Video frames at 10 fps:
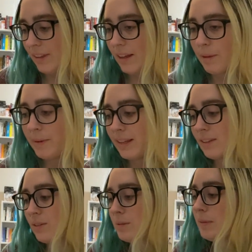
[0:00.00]
Um,
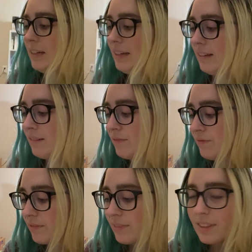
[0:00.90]
hello, Splain.
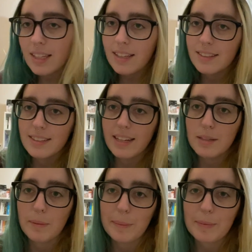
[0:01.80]
Today's
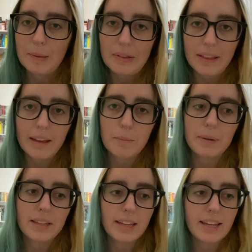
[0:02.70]
Mimi's birthday,
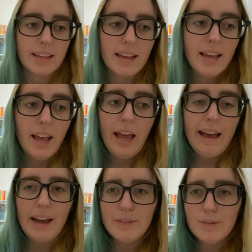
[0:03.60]
but like,
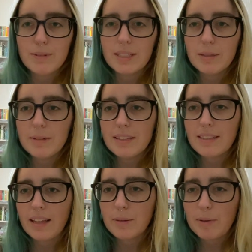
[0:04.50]
haven't really been
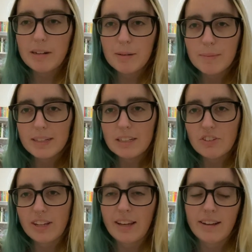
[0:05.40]
celebrating much.
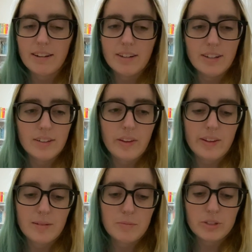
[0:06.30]
Like, I got her like
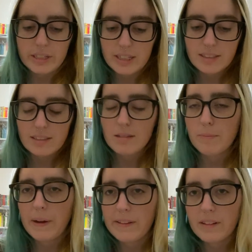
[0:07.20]
some treats and some
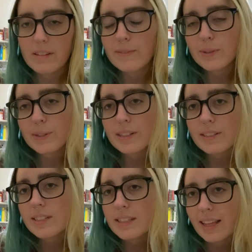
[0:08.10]
presents, of
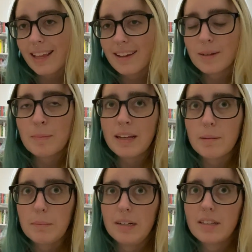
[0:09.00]
course. Like, I'm not a
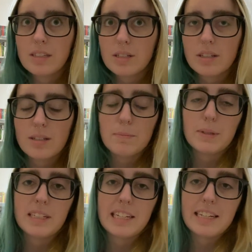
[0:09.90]
monster,
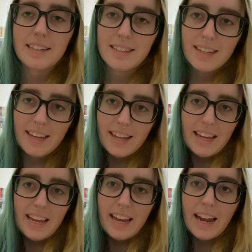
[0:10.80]
but like,
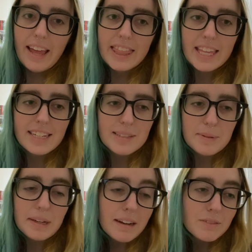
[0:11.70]
things have
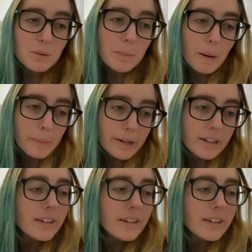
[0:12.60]
been kind of a bummer.